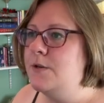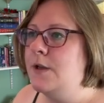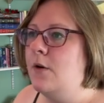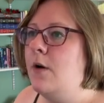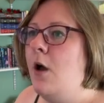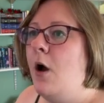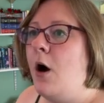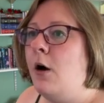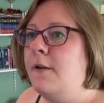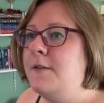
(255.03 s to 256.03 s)
So
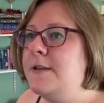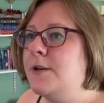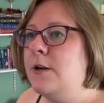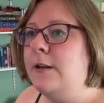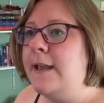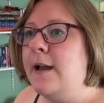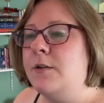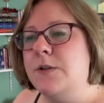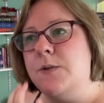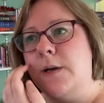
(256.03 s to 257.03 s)
all of these are going to link
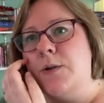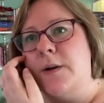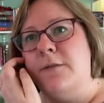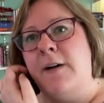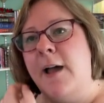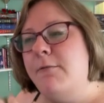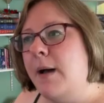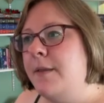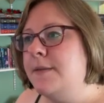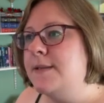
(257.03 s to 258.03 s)
out to 2025
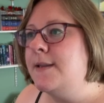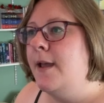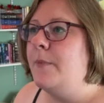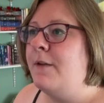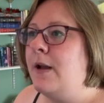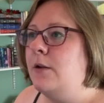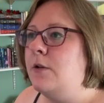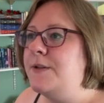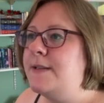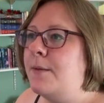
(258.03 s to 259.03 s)
months. I've got a
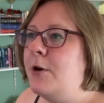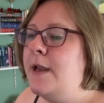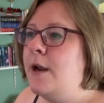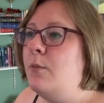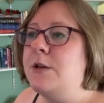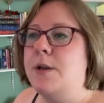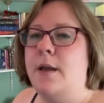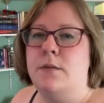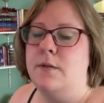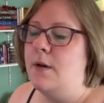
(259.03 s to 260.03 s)
little summary here, which
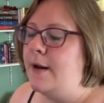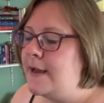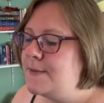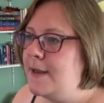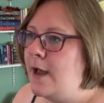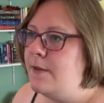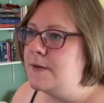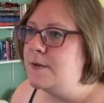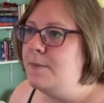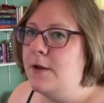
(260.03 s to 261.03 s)
do not ask me how
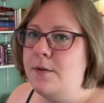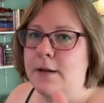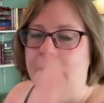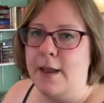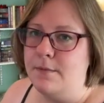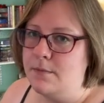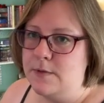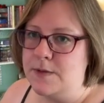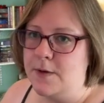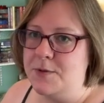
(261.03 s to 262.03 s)
this was built. Again,
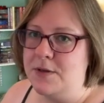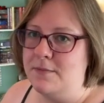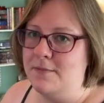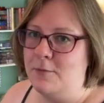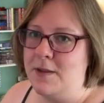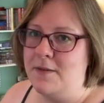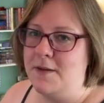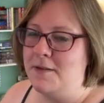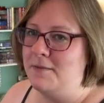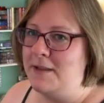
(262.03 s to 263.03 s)
description with
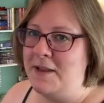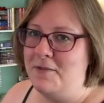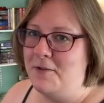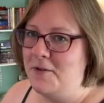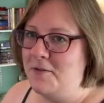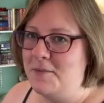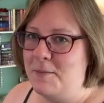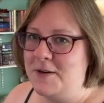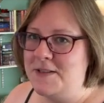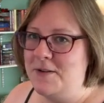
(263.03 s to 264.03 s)
the link for the
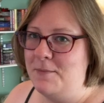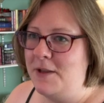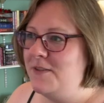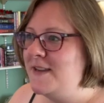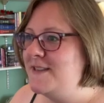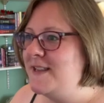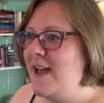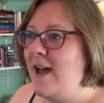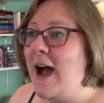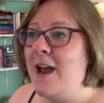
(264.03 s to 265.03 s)
person who built this.
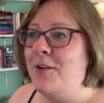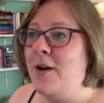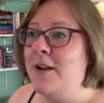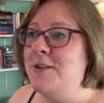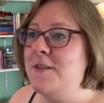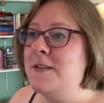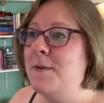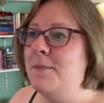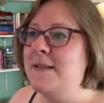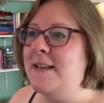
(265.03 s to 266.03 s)
I don't know how to do this,
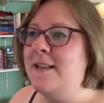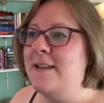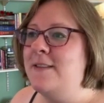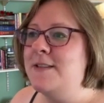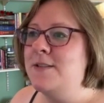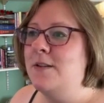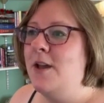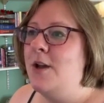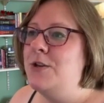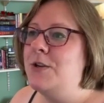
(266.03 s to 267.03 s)
but basically this
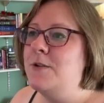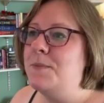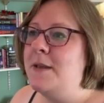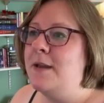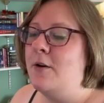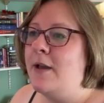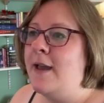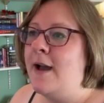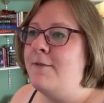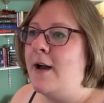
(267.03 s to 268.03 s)
shows me,
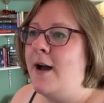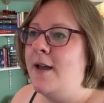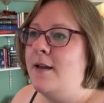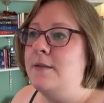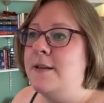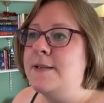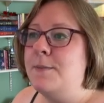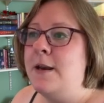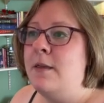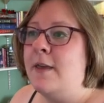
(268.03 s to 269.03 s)
okay, I've got this
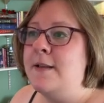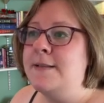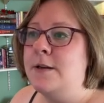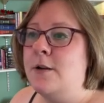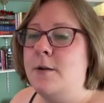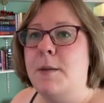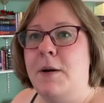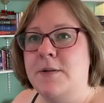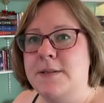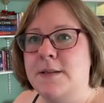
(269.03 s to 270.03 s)
many things that are going to be
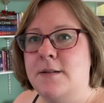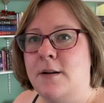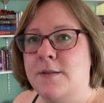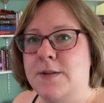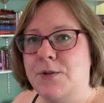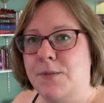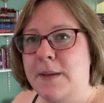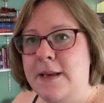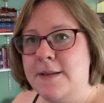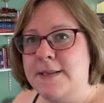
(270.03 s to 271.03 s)
posted on social
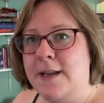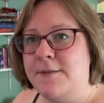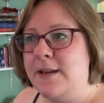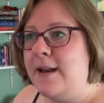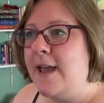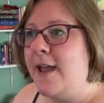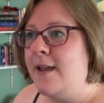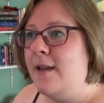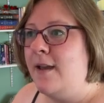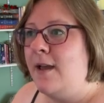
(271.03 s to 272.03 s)
media stuff
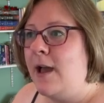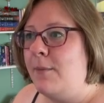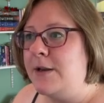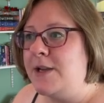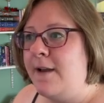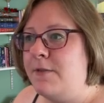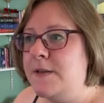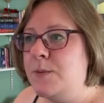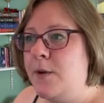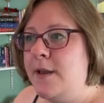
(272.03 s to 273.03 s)
today, how much I have
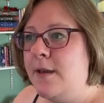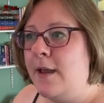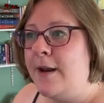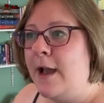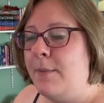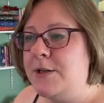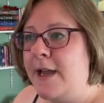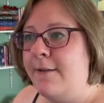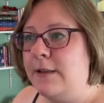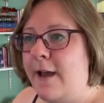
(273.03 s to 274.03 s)
this week, and how much
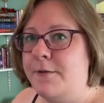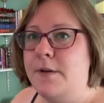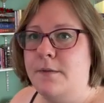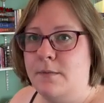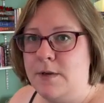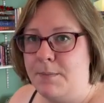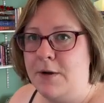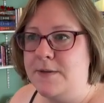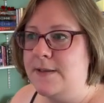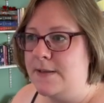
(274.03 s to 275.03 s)
I have left to
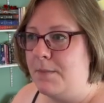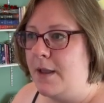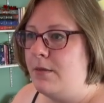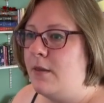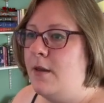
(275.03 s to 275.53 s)
post this month.